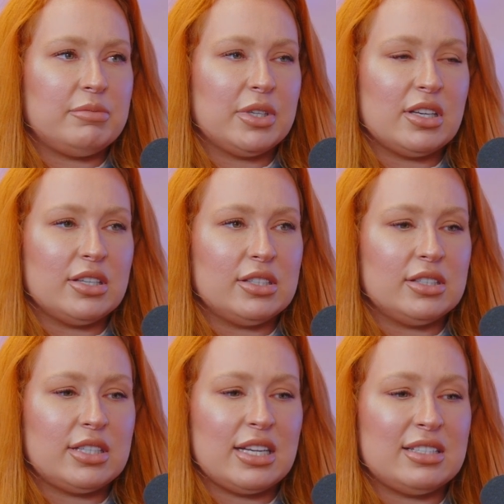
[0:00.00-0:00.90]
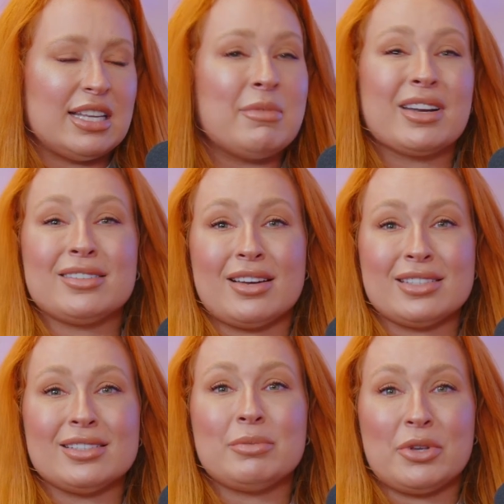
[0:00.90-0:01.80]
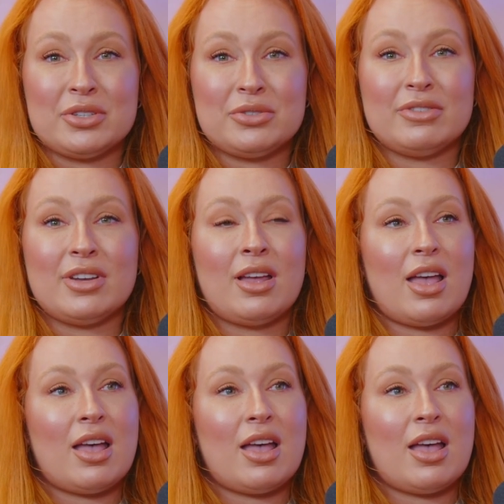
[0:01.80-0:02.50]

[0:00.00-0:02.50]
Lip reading: because it demonetizes, to be honest with you.